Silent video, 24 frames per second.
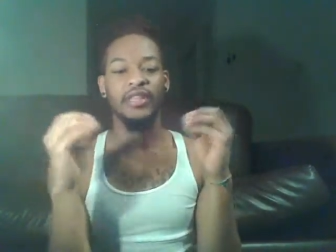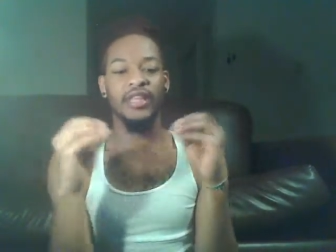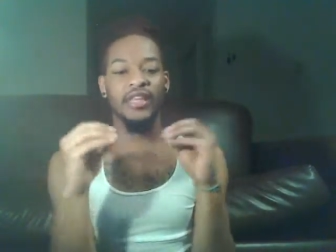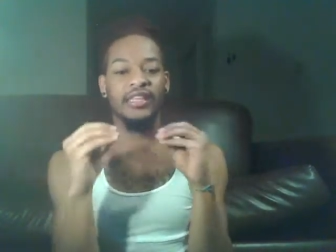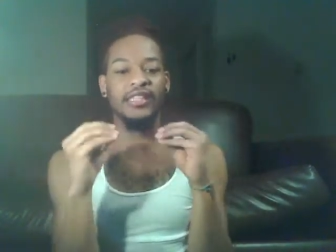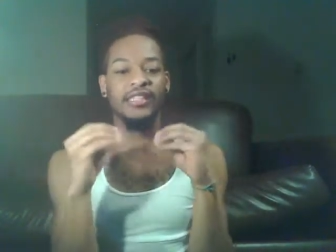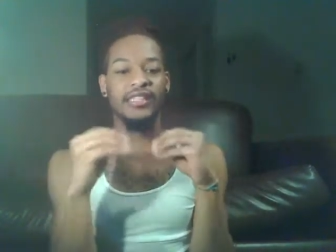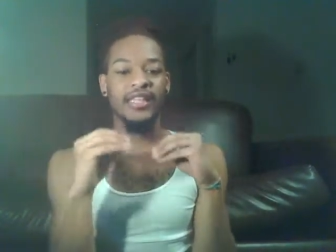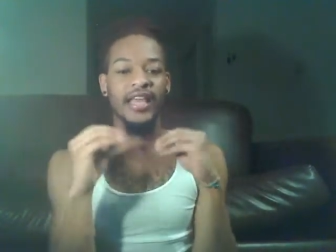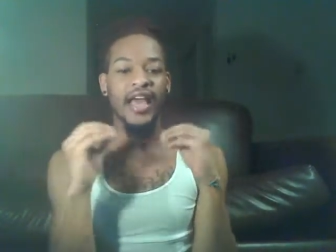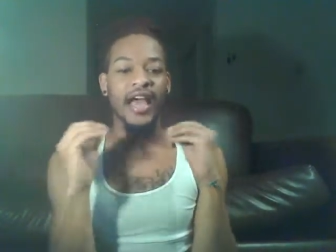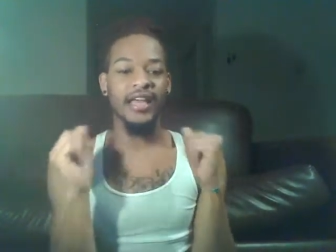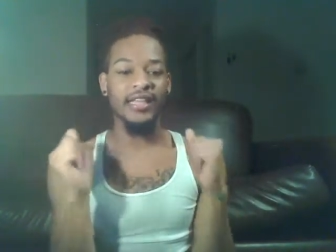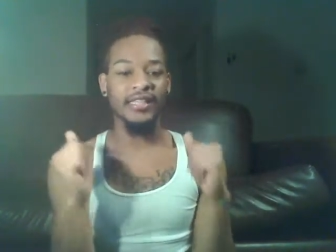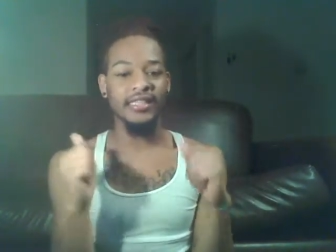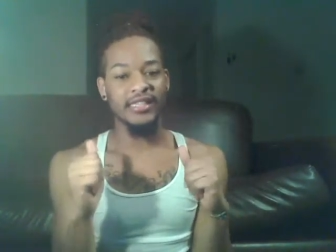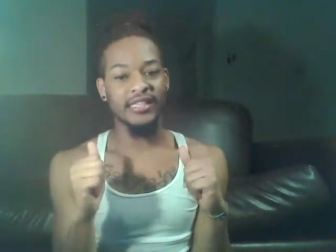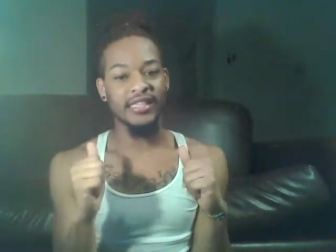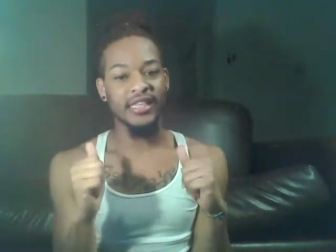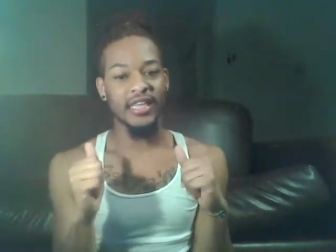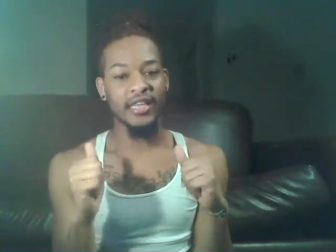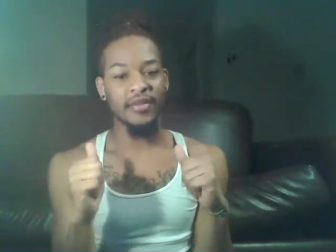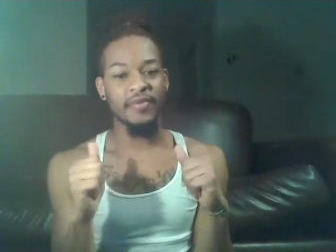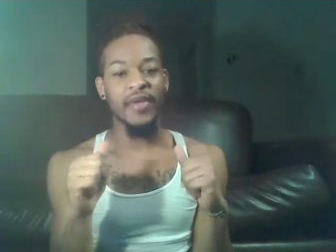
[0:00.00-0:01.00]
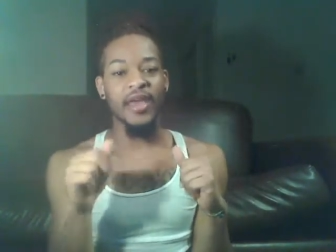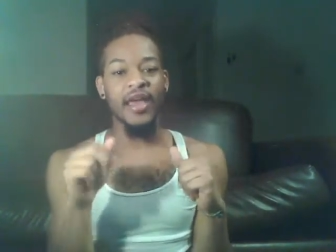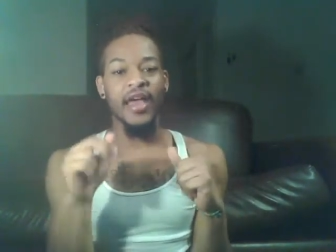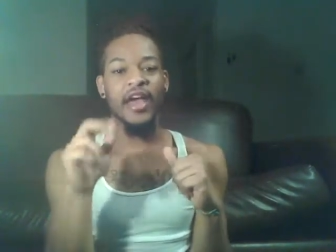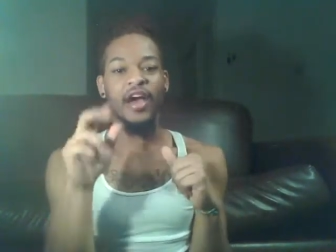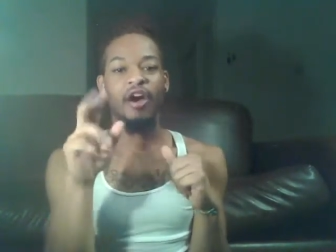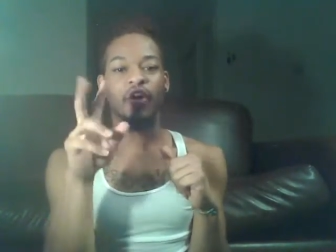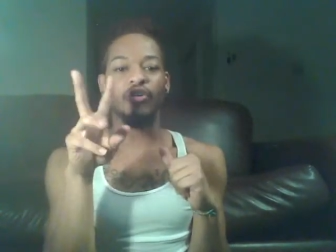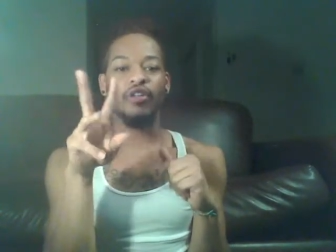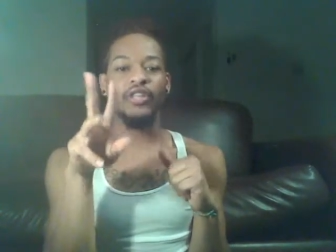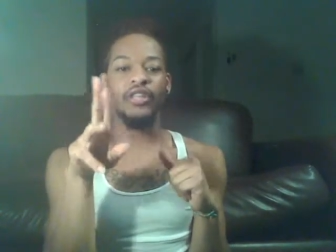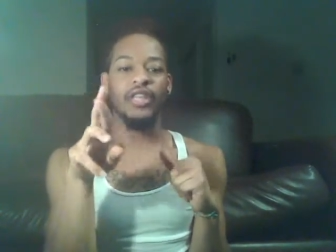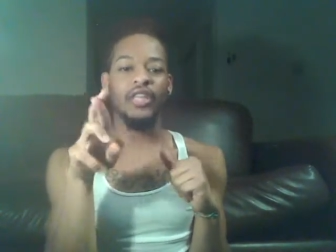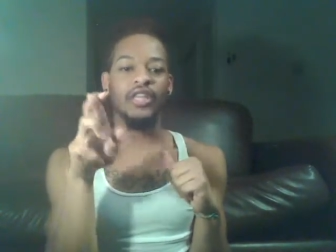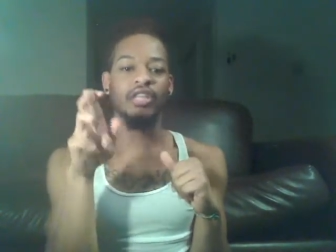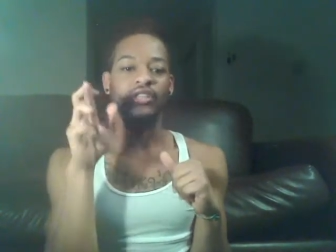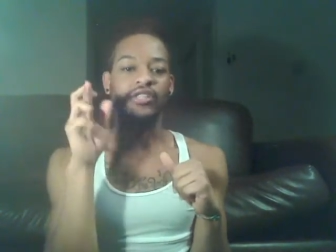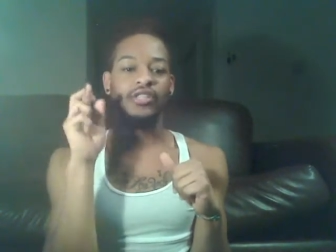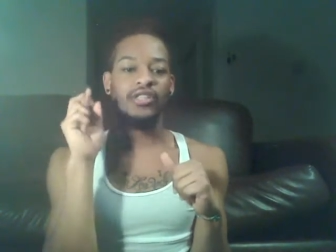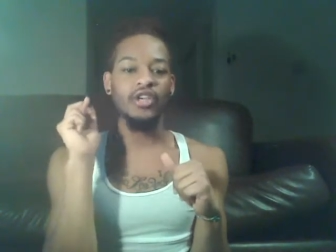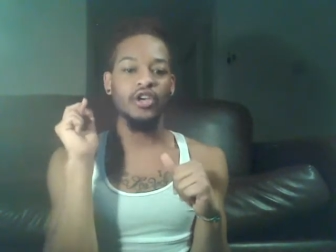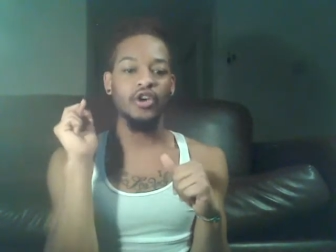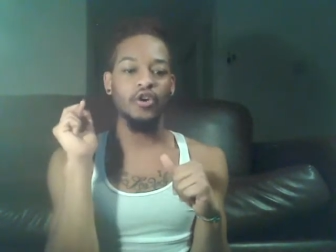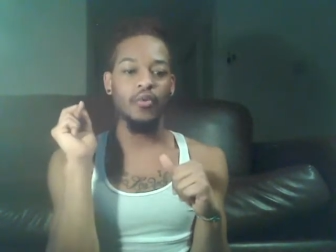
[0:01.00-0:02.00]
things got deep, and the only thing you
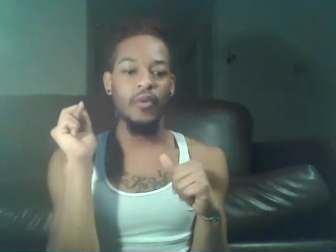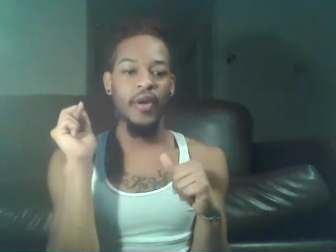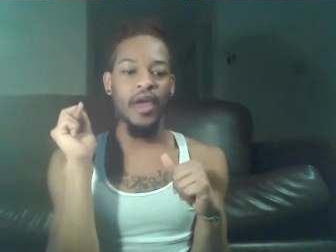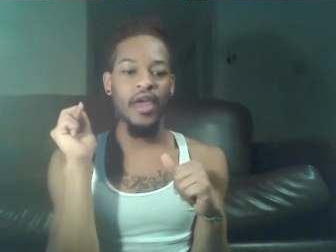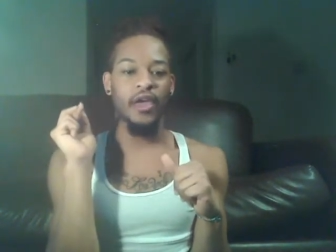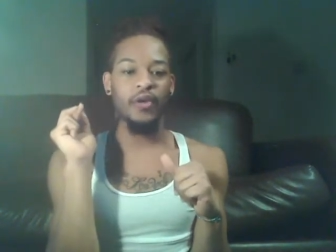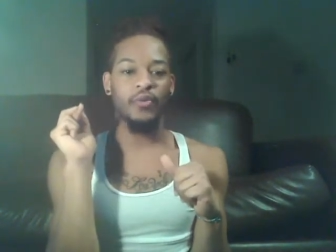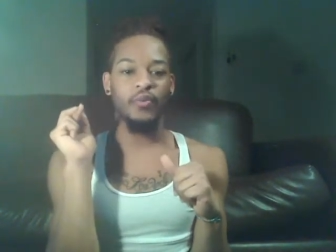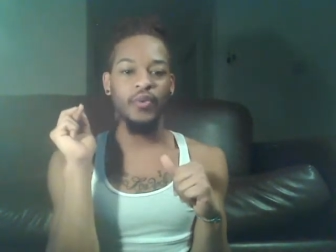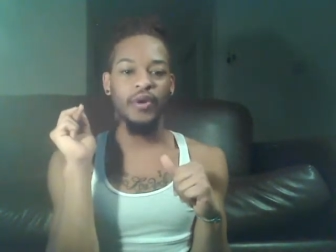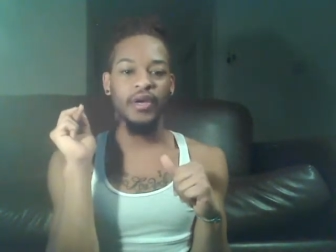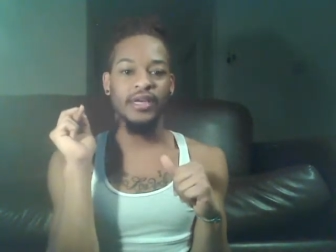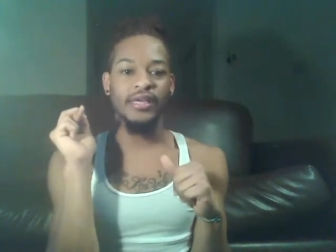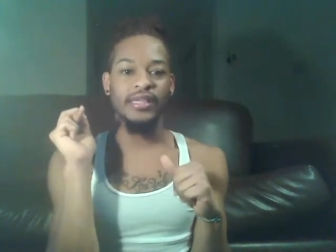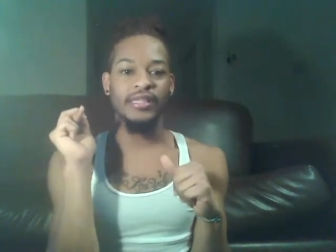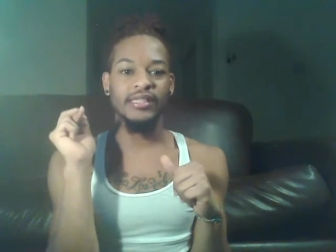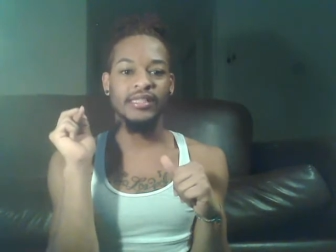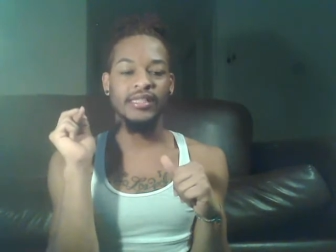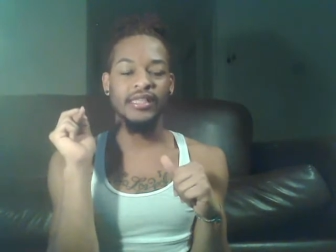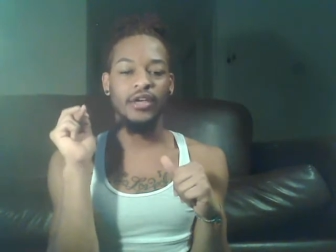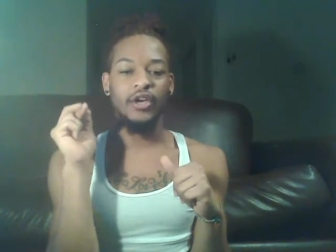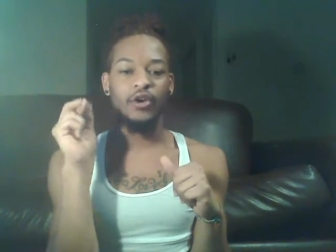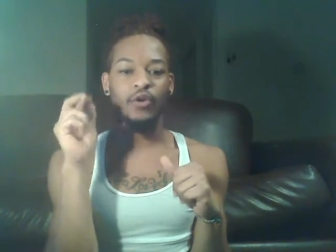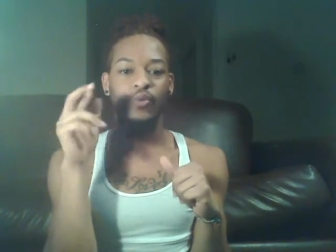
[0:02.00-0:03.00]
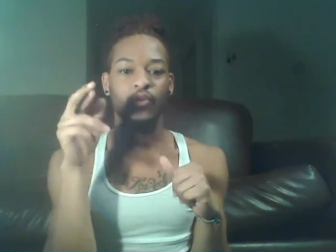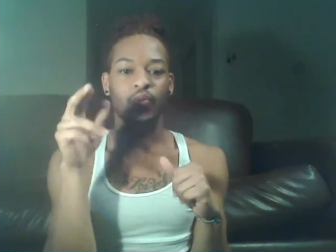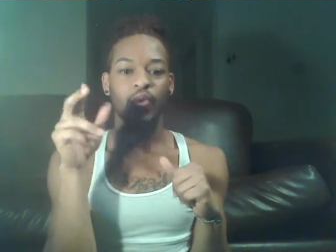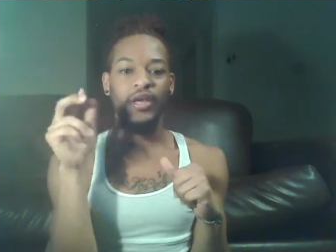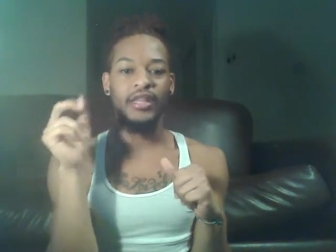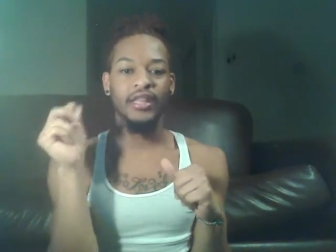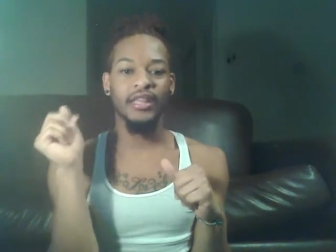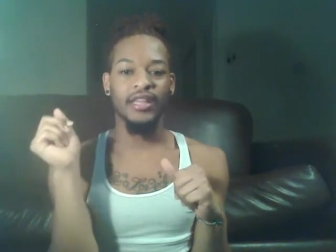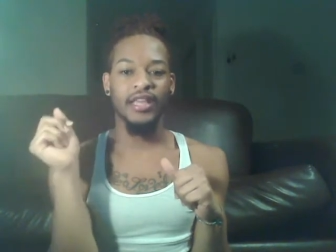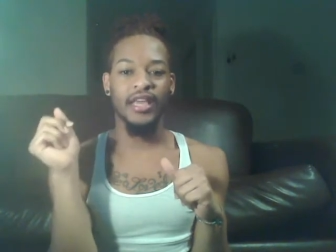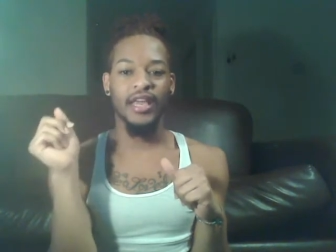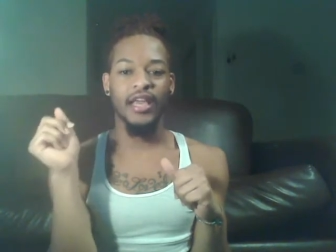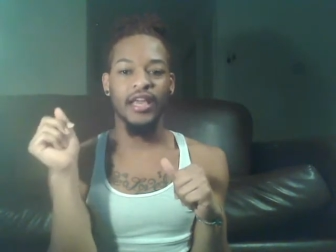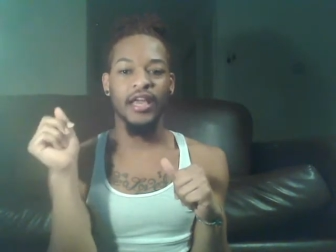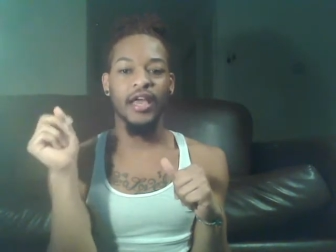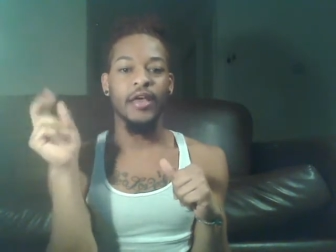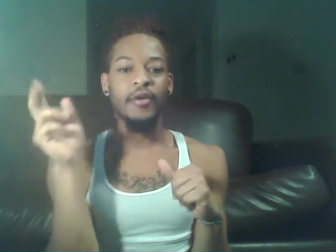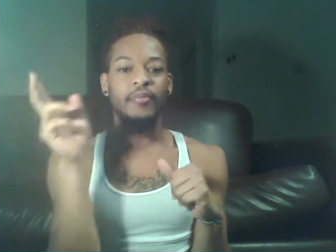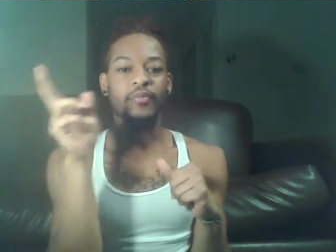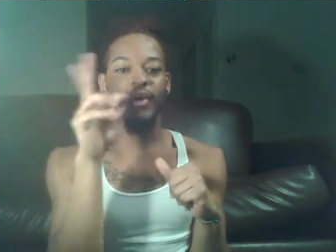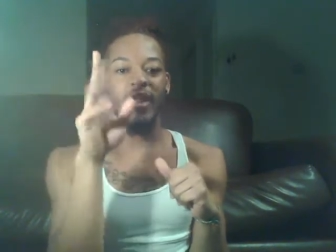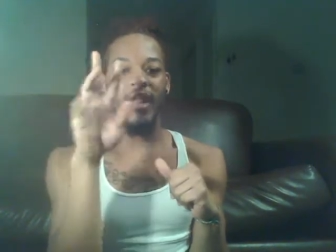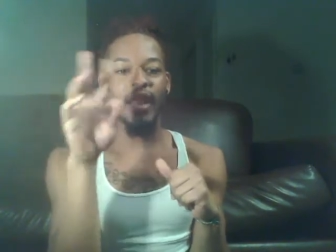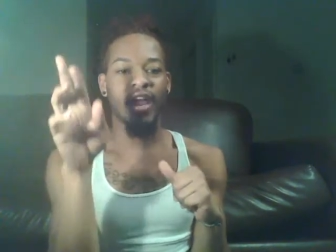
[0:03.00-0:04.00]
took away was one thing,
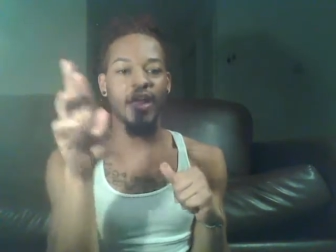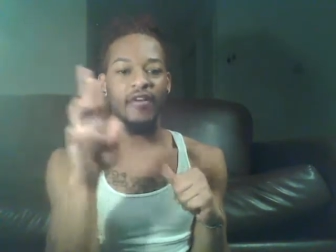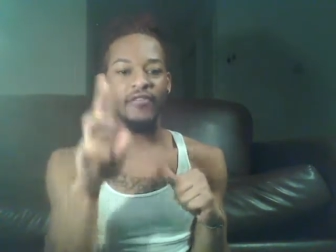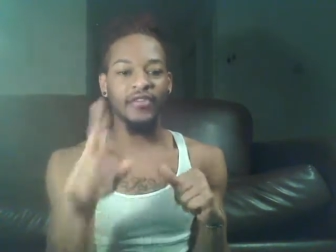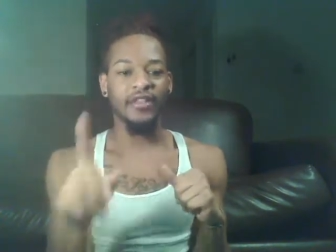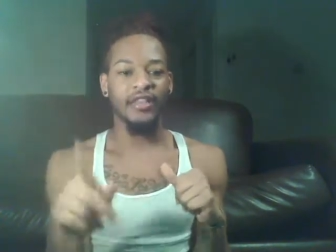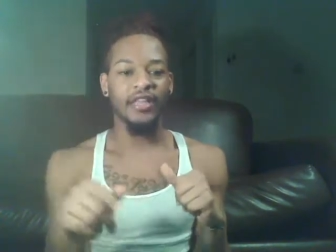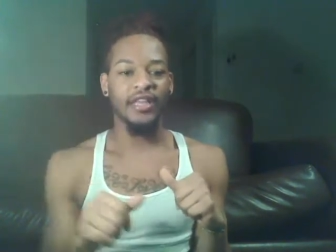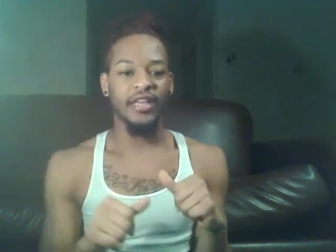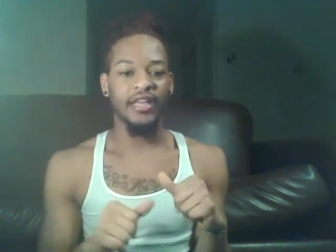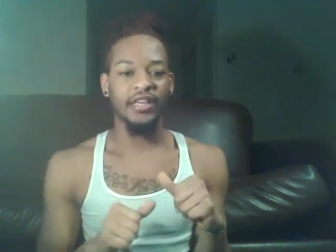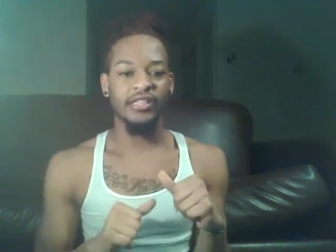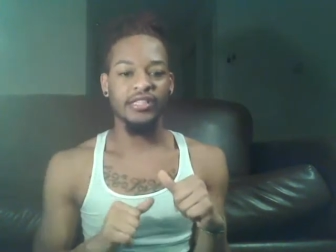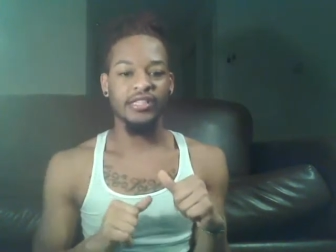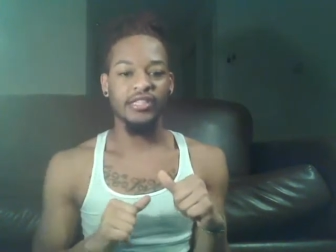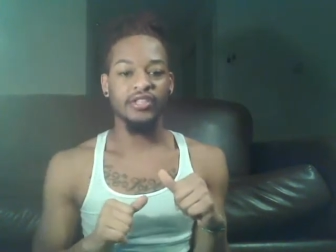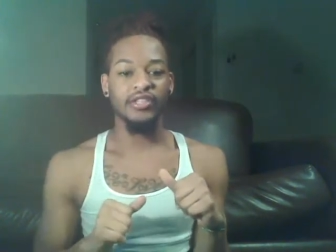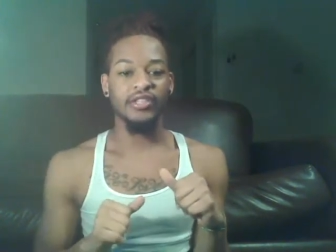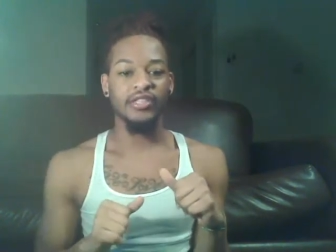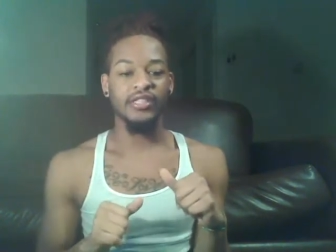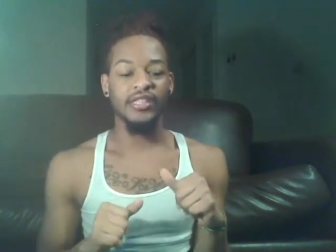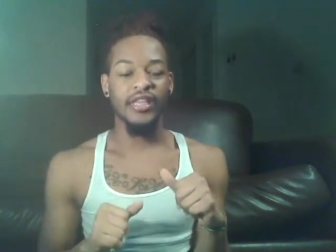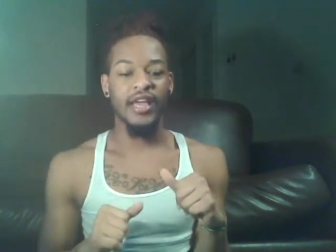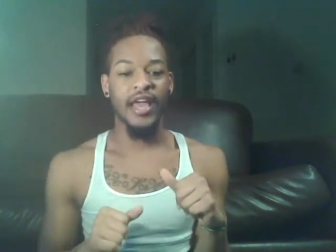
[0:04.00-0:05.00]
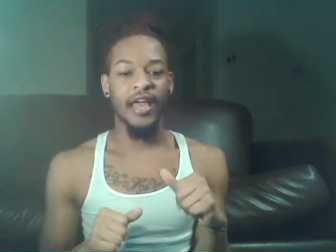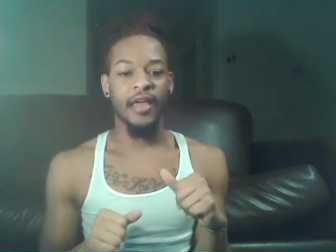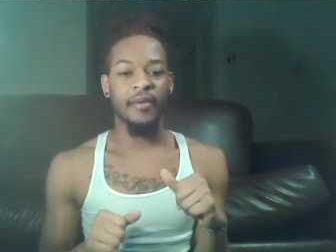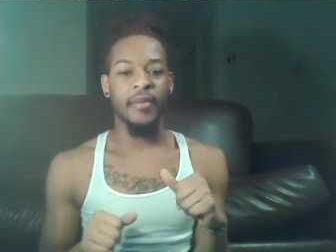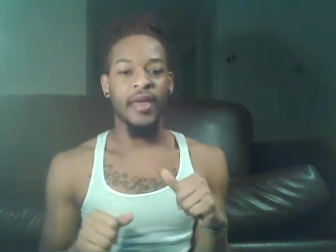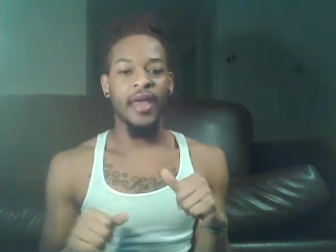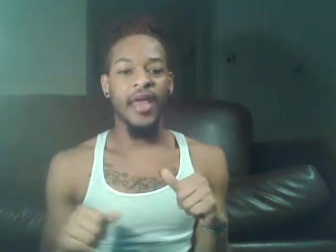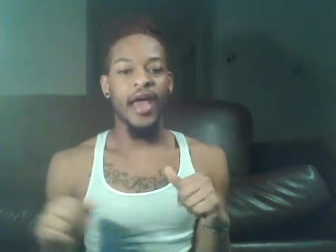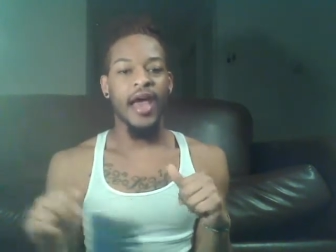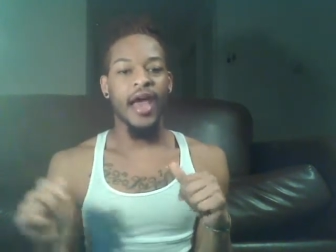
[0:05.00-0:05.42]
but everything else still the same.